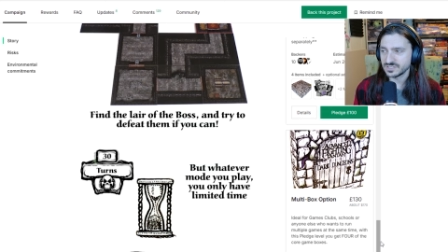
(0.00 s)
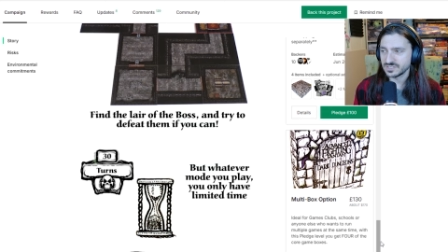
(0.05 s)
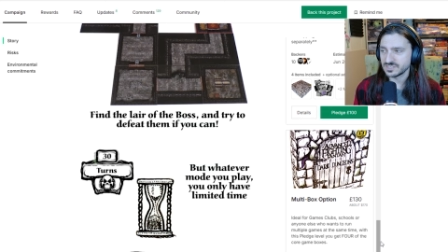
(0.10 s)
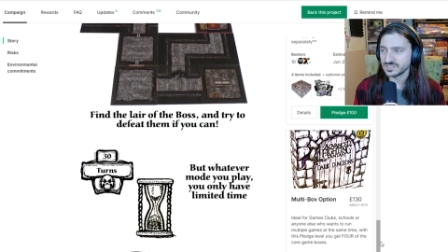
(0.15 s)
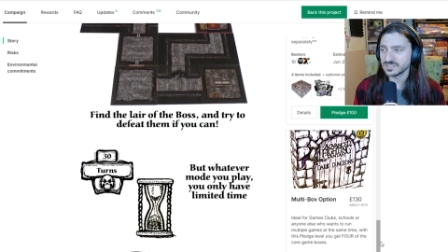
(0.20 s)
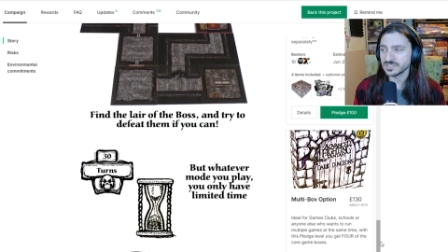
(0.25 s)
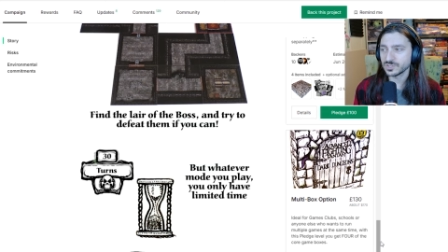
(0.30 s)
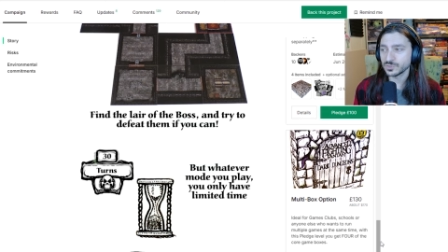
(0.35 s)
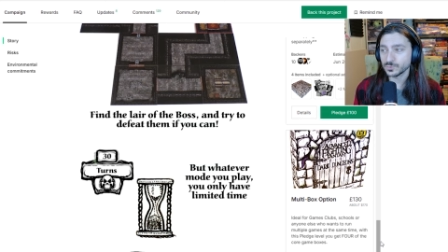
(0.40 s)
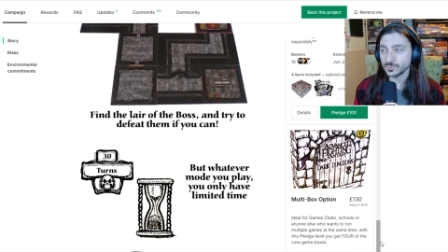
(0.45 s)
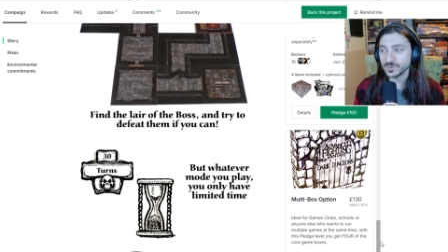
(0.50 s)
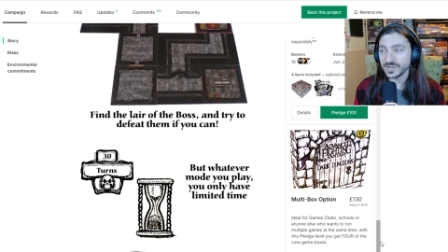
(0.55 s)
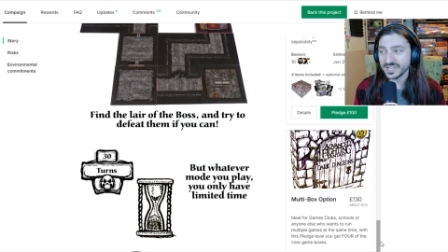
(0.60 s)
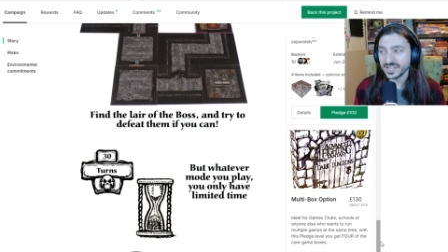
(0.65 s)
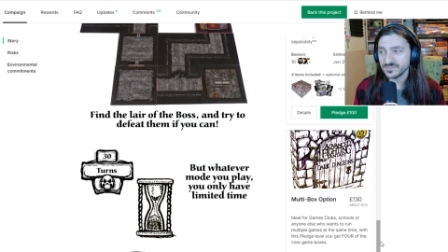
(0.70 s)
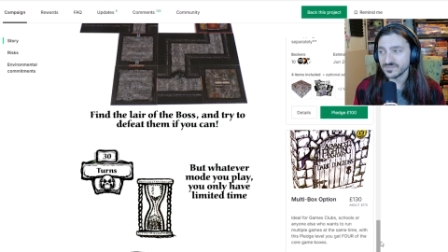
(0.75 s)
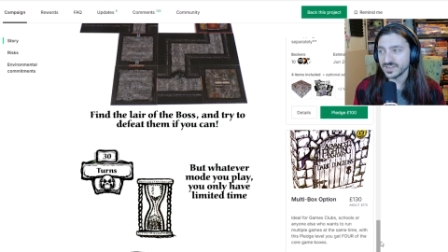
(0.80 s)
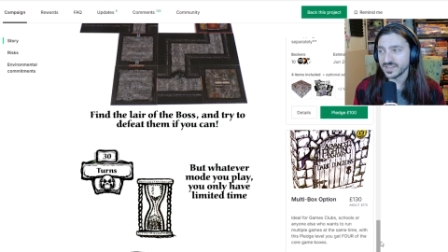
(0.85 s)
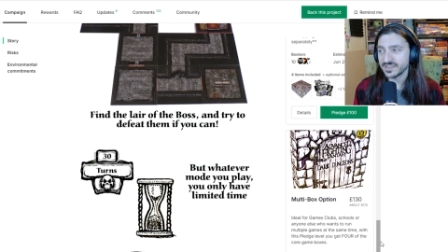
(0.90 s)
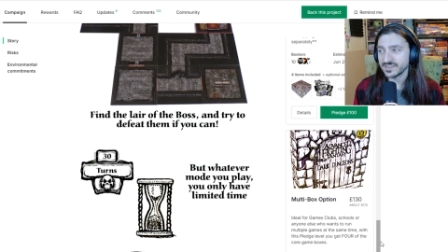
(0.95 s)
this is a
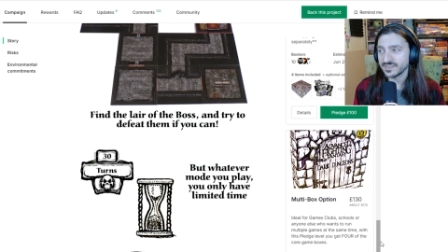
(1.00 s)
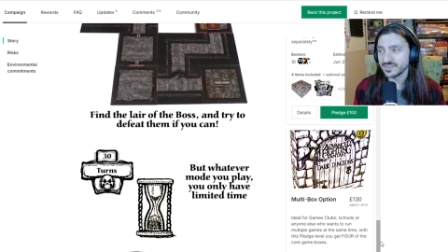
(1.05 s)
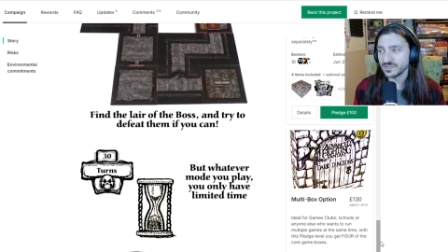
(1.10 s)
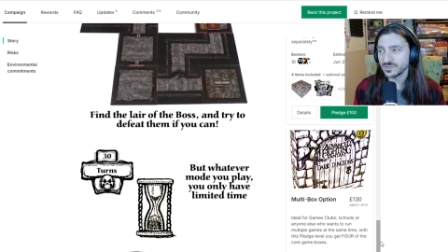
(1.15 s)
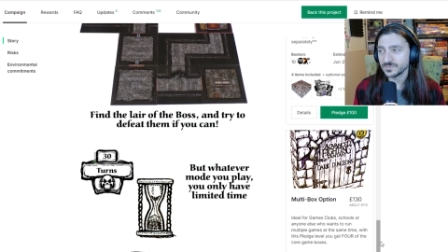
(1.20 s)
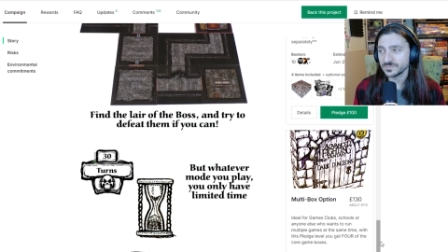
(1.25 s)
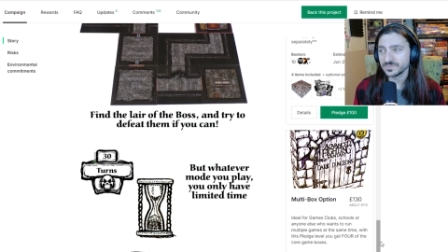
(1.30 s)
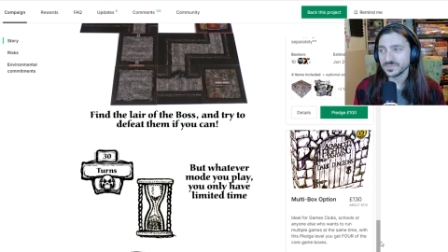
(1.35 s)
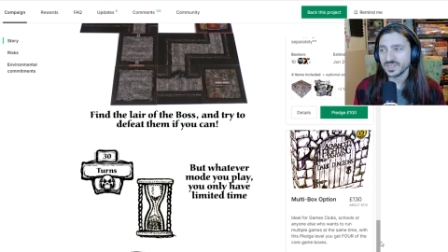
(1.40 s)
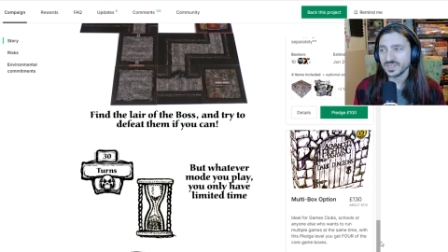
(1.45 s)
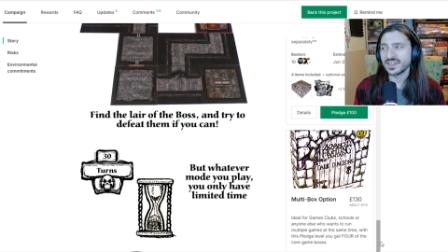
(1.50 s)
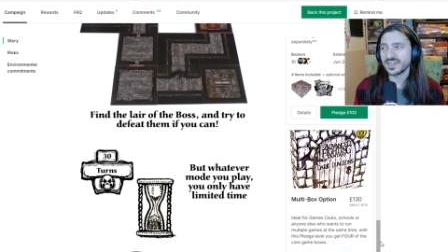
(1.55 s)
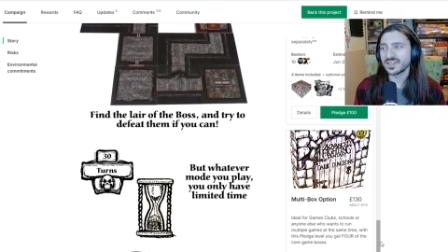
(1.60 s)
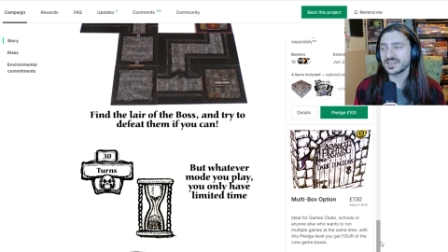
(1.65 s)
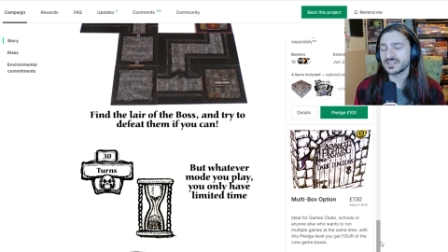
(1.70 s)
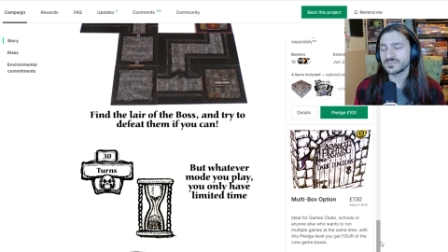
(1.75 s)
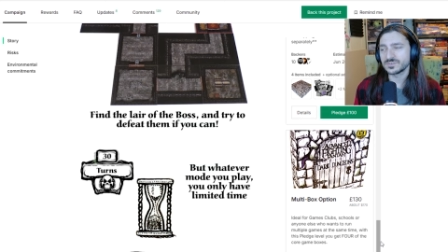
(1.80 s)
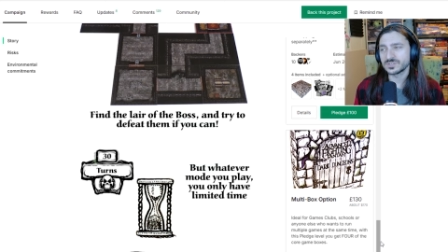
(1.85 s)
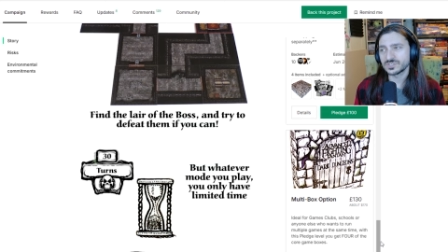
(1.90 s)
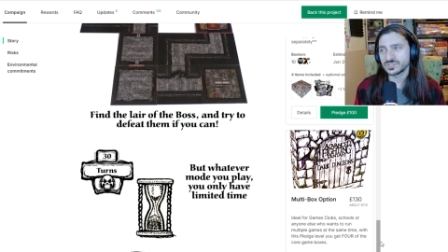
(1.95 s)
great value.
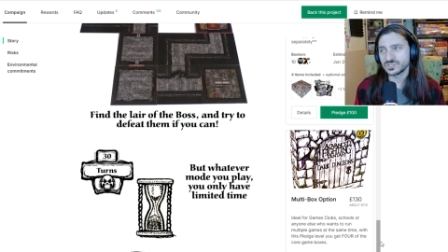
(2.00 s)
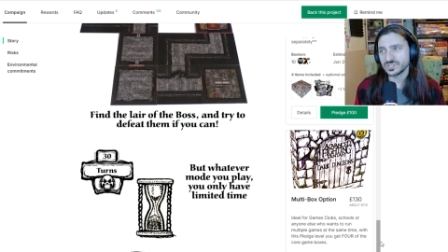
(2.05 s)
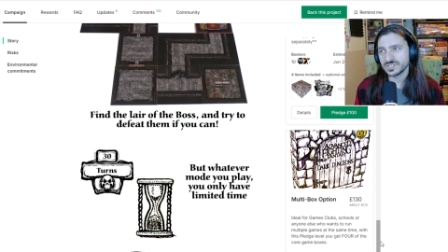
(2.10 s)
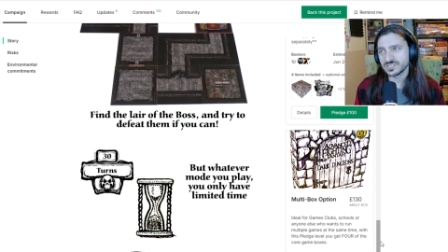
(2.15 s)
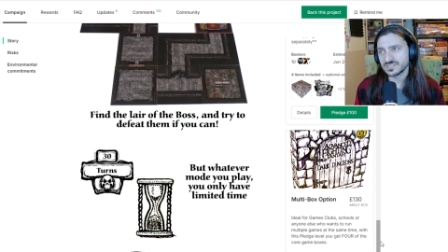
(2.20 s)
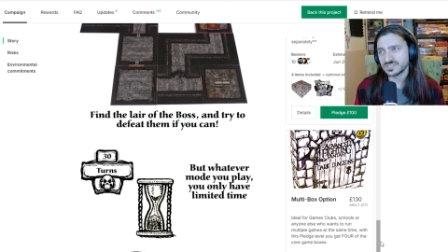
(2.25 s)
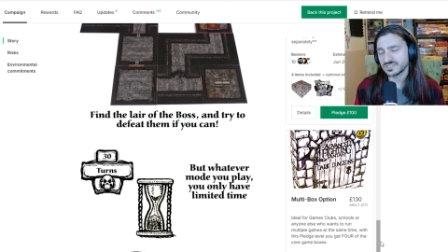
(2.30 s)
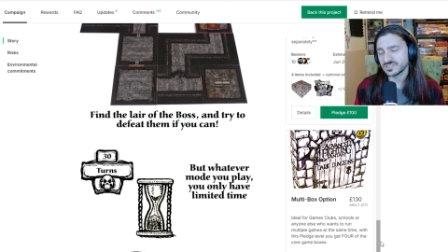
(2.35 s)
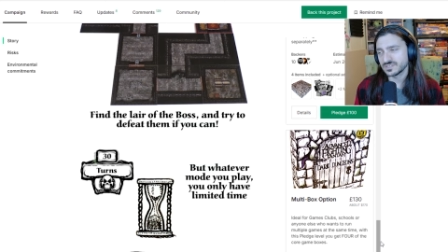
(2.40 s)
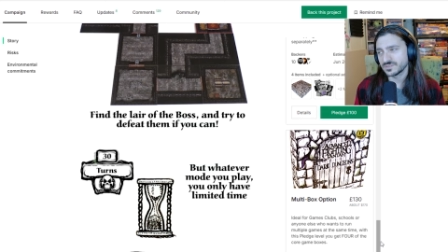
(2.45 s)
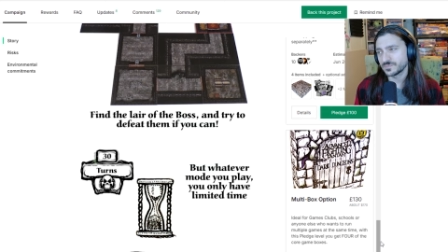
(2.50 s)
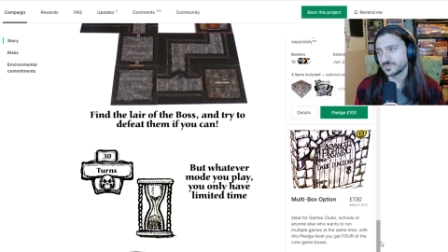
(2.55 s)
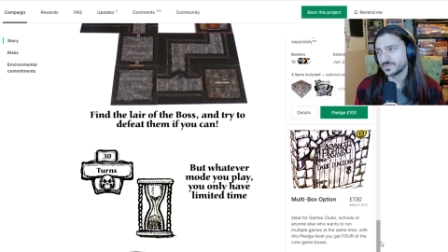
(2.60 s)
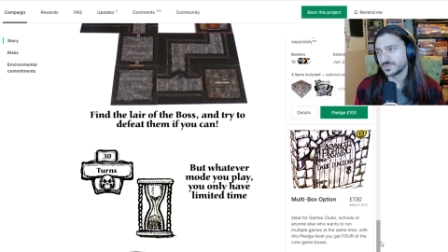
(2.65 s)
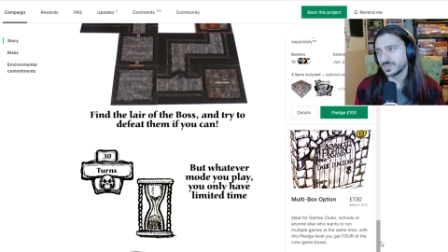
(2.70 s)
And if you're just,